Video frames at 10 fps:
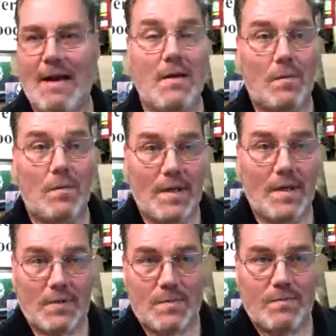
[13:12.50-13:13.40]
Well, that
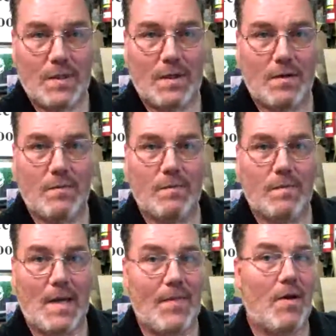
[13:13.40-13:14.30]
was, you know,
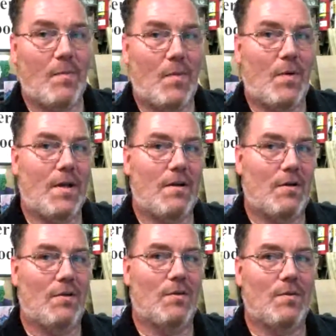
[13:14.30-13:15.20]
I thought pretty
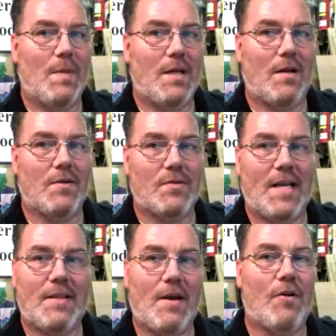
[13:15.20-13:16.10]
cool because they
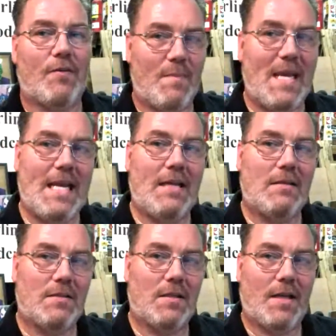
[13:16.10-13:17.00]
thought of me
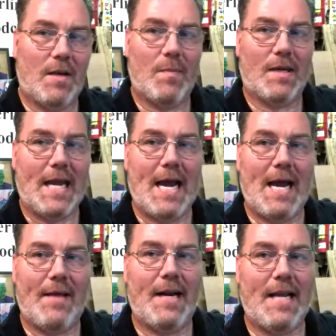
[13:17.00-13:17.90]
to help a guy
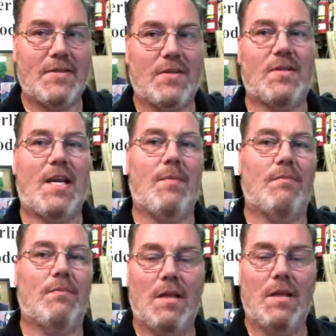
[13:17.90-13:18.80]
that has the same,
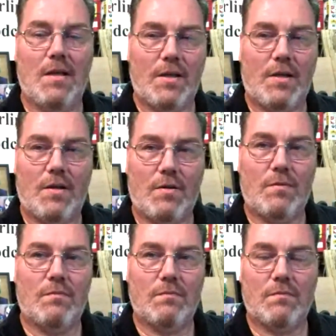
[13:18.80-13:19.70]
you know,
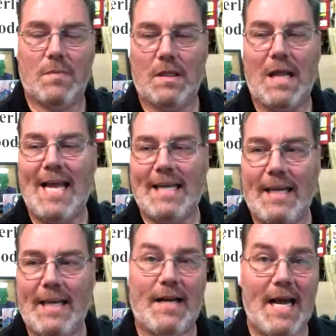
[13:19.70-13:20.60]
liking
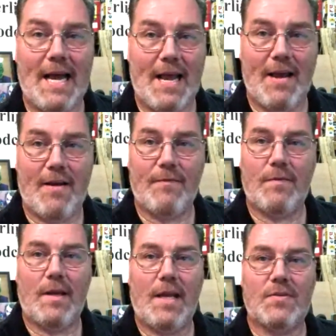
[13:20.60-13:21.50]
that I have
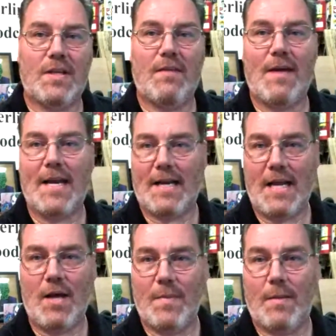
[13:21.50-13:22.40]
and see if I could
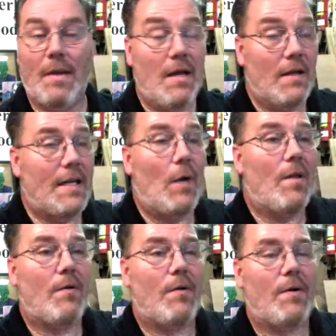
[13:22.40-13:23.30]
help him. Now,
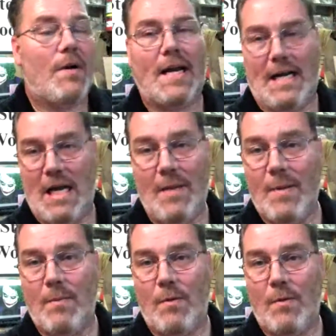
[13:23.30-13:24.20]
whether or not I could
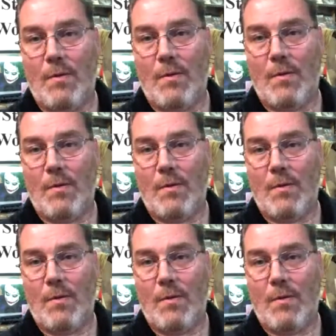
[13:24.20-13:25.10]
help him or not, I don't
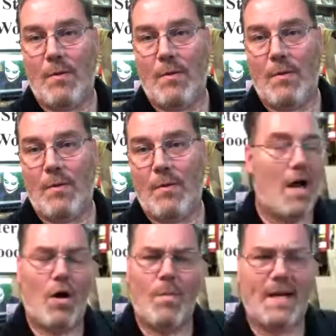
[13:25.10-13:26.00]
know, which I
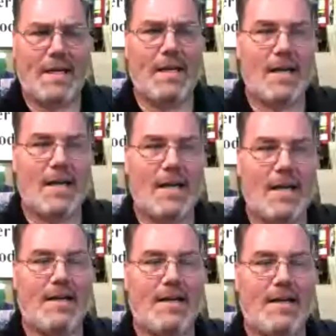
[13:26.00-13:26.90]
hope I did. I
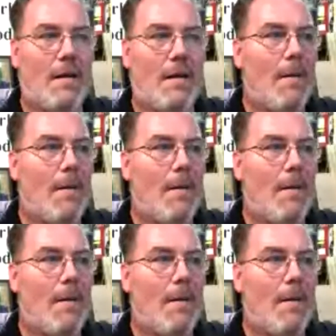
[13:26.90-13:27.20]
think I did.